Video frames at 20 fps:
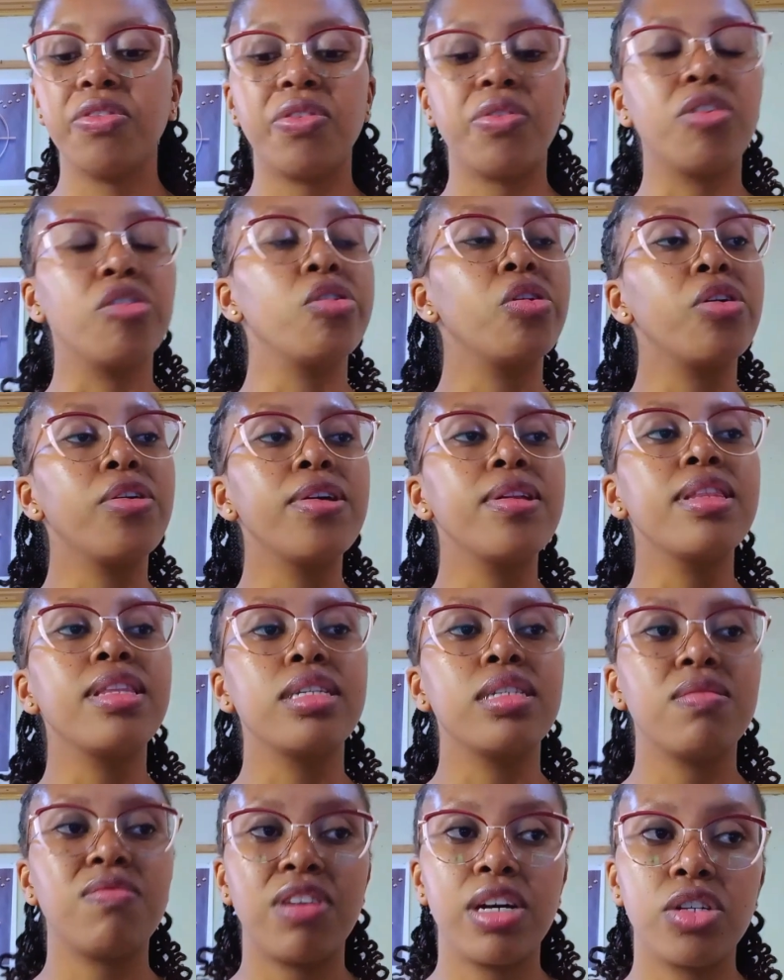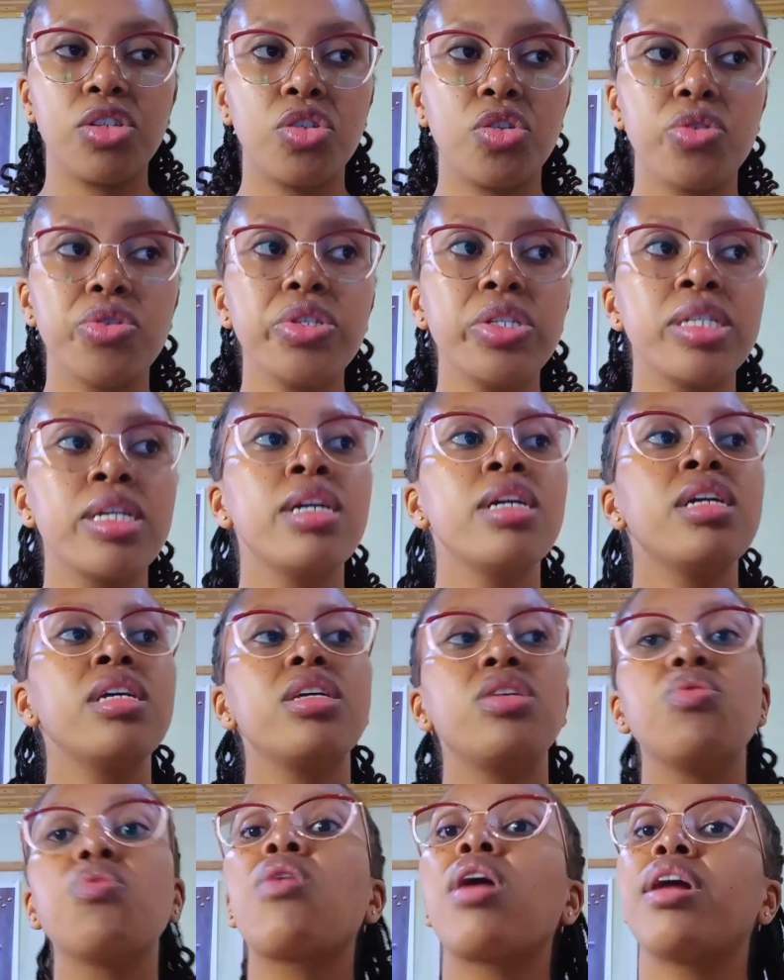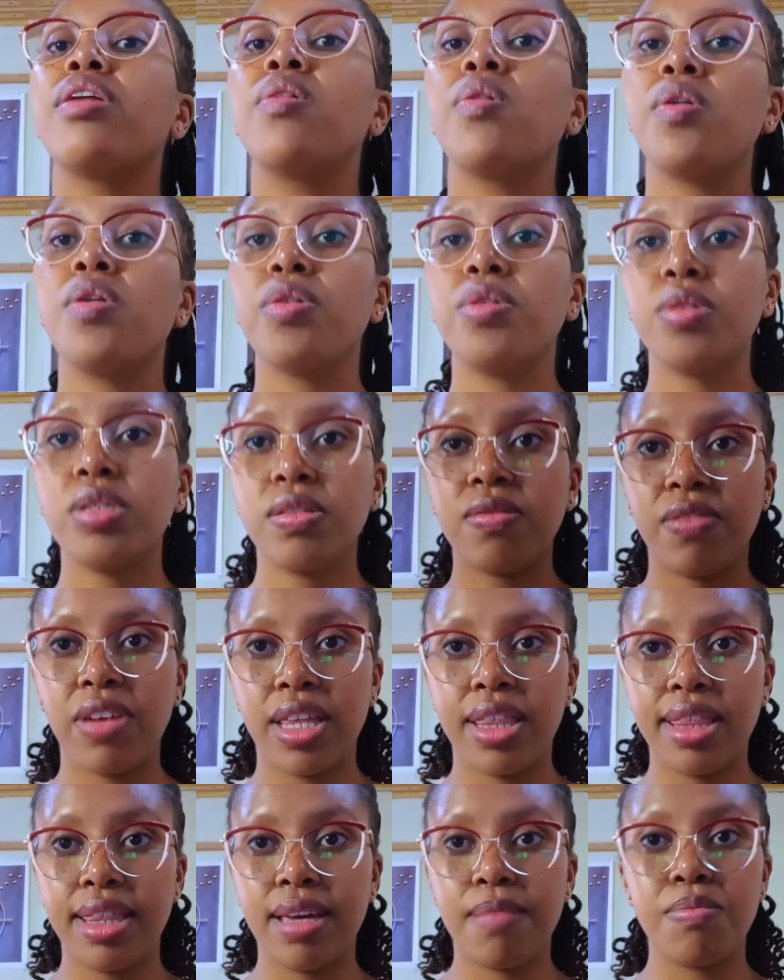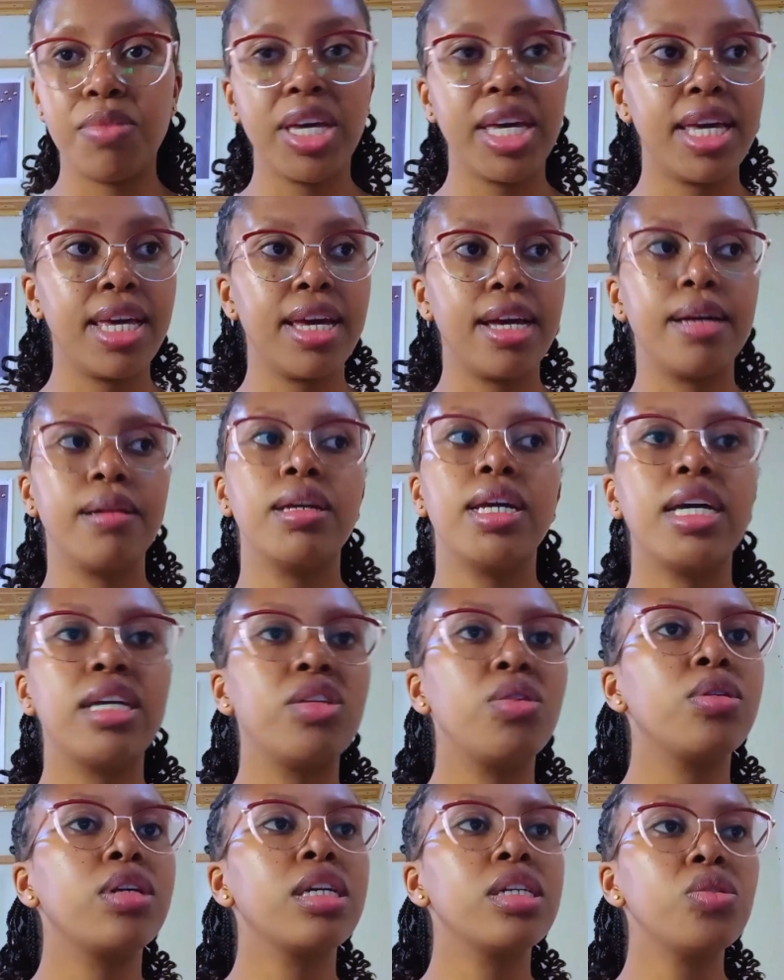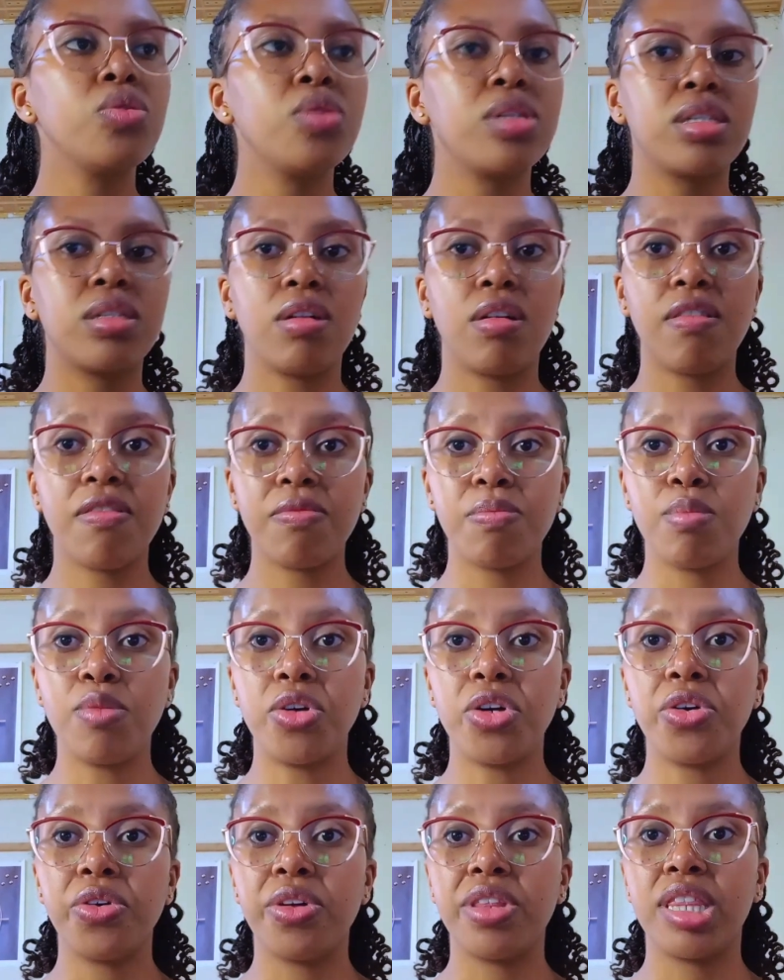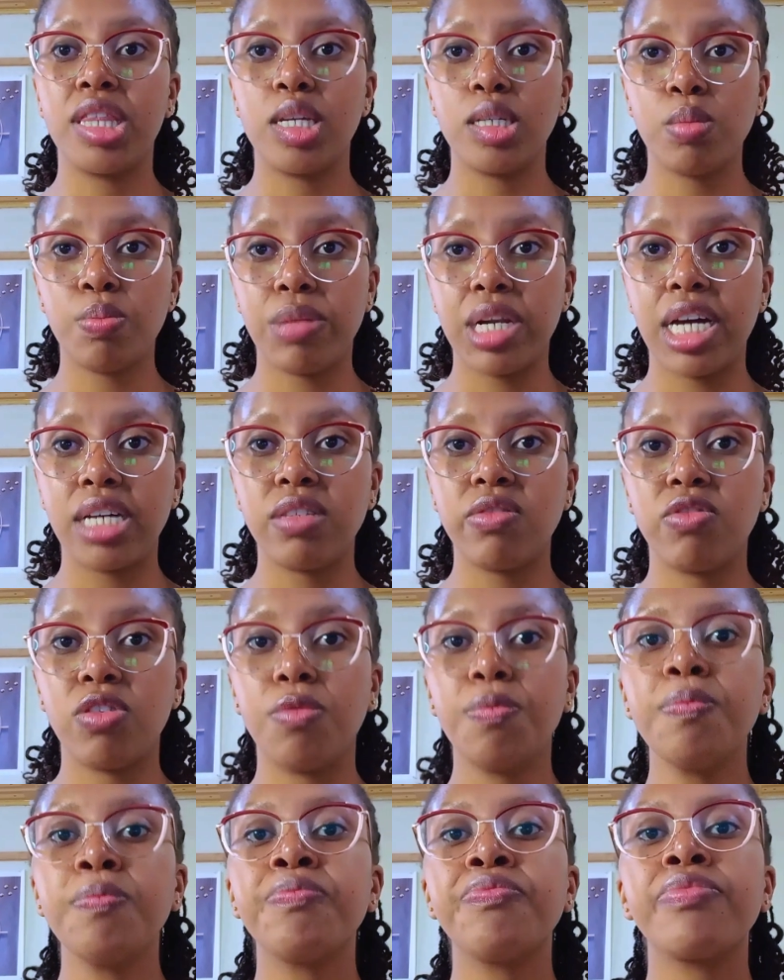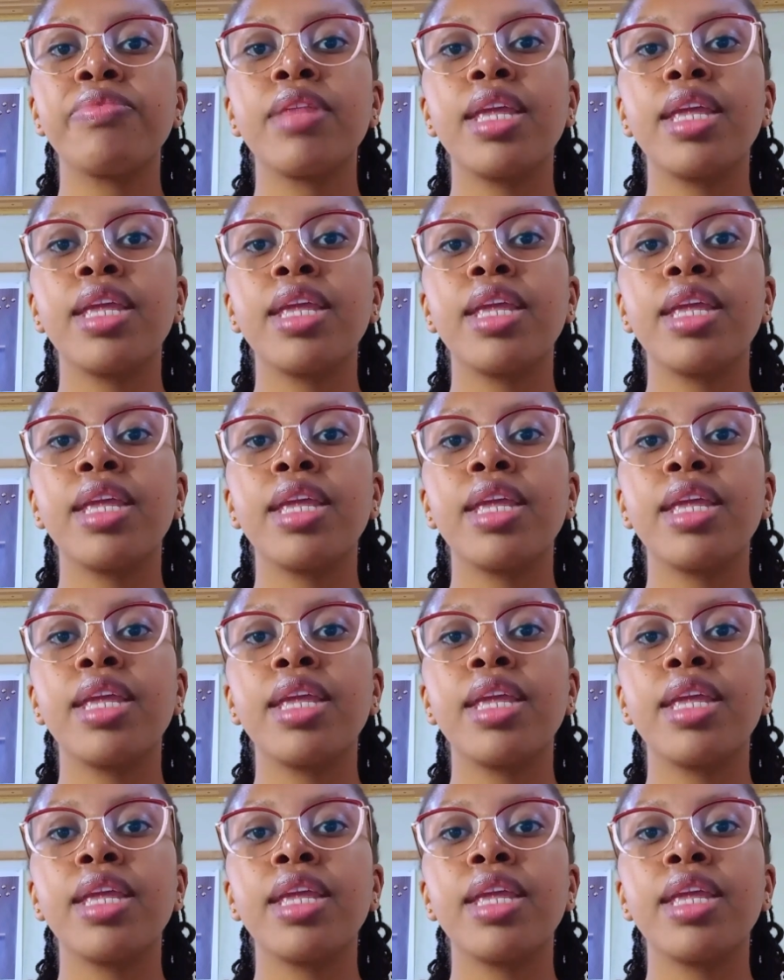all these functions, you can always find them here. Educate yourself more on this platform.